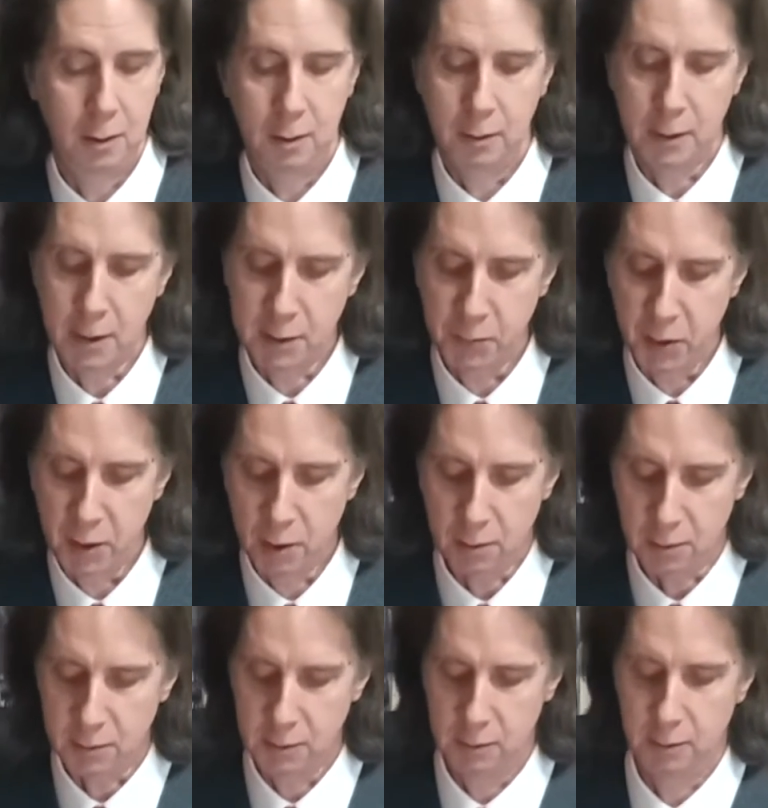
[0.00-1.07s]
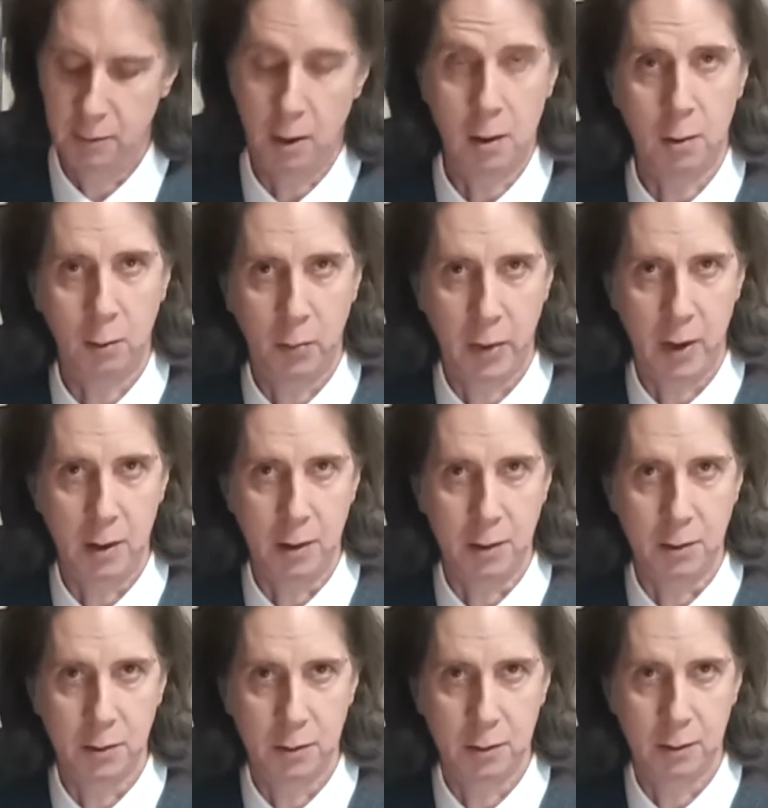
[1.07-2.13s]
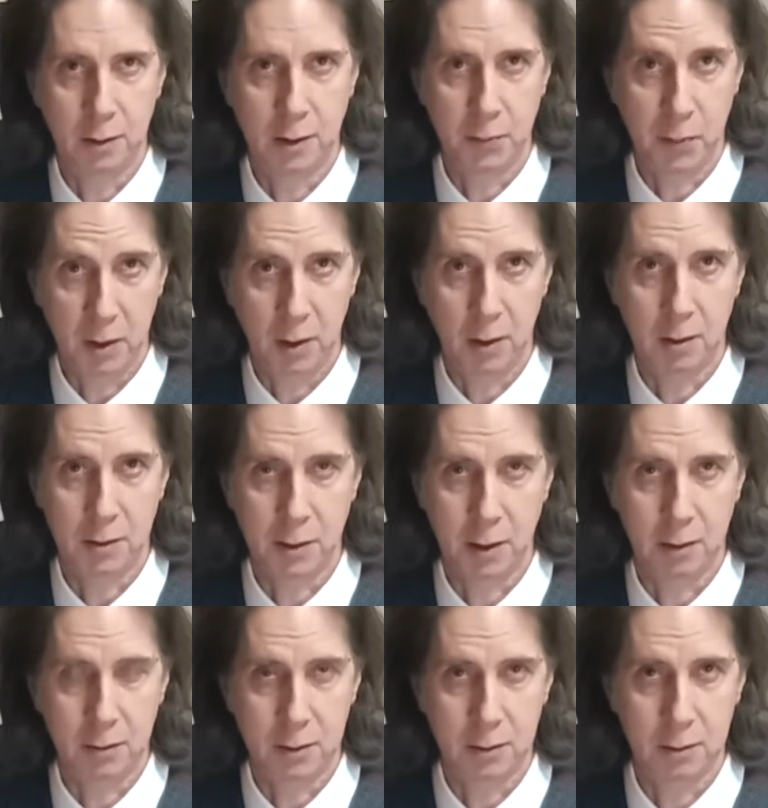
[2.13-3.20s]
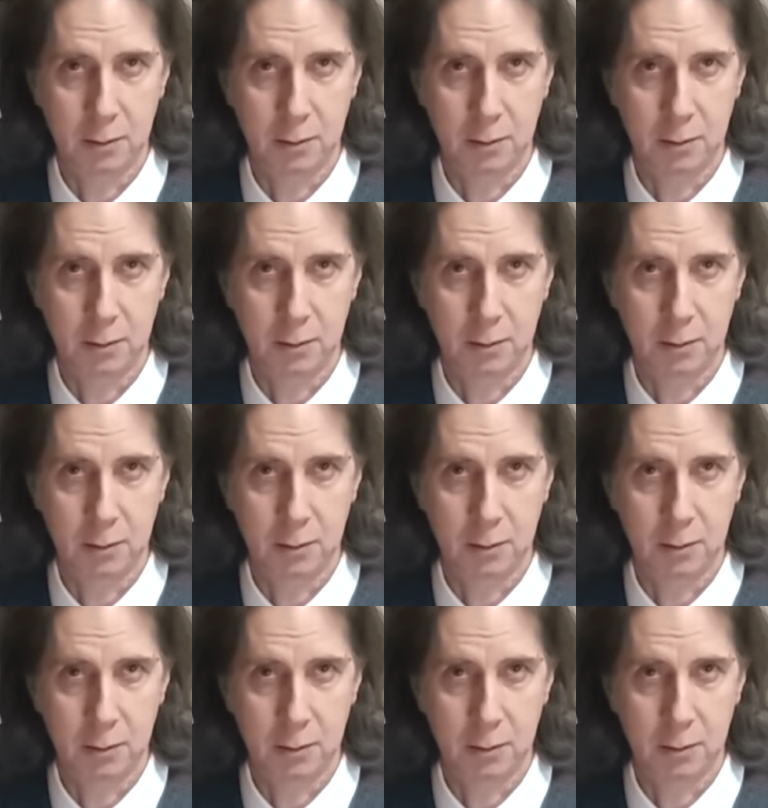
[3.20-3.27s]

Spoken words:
That's because the whole page has been cut out.